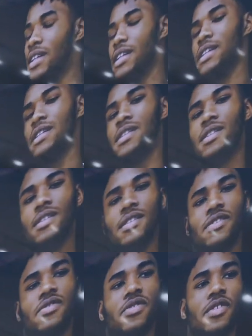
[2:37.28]
And
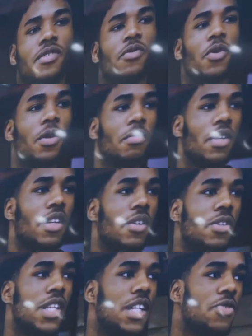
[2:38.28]
welcome to Kel
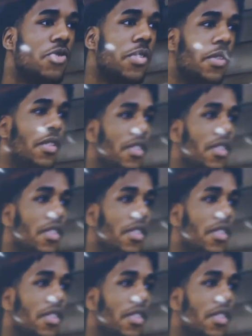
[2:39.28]
Size Run.